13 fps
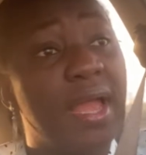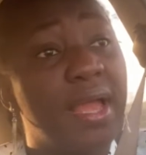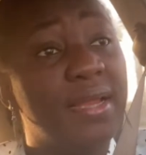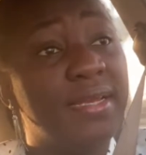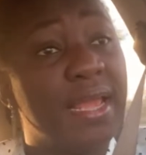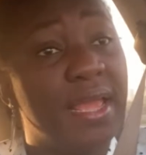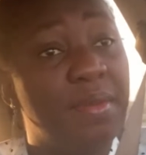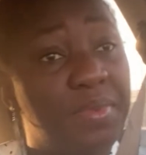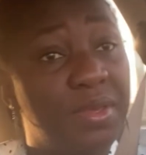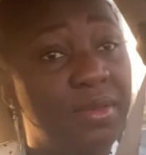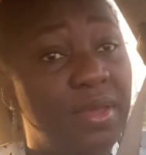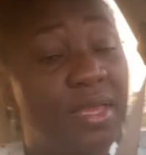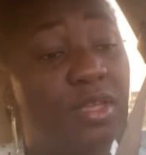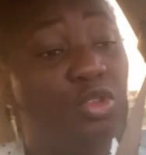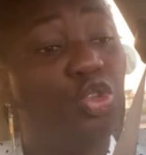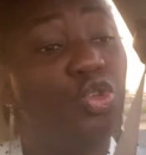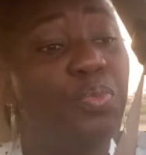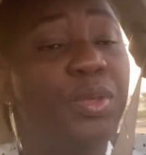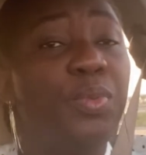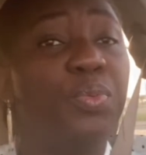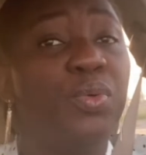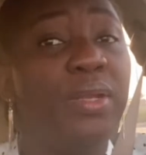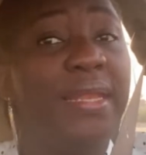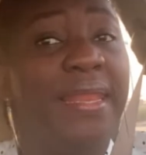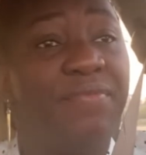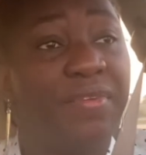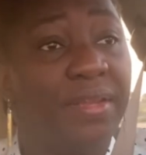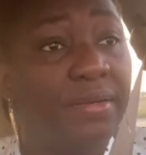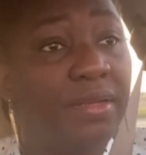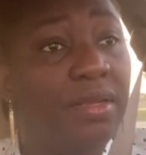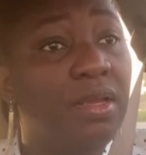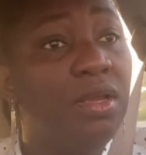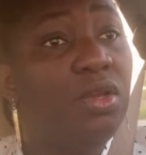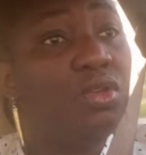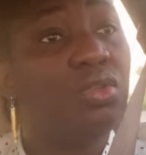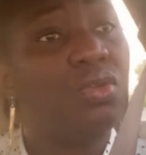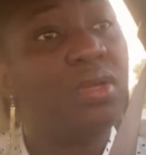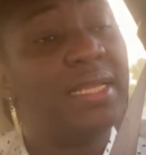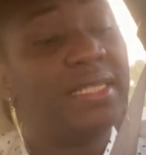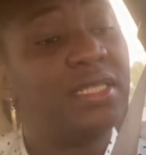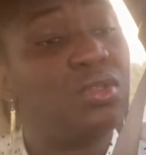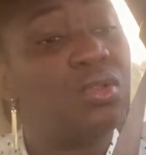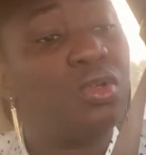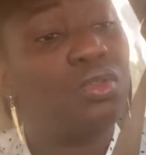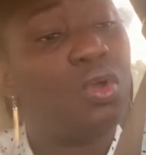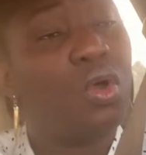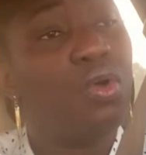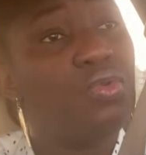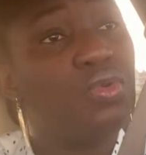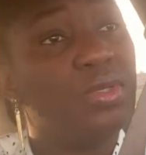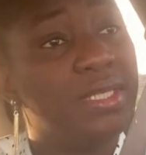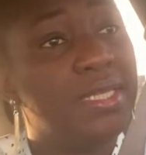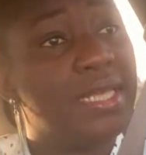there be two people living, so it is not all rosy.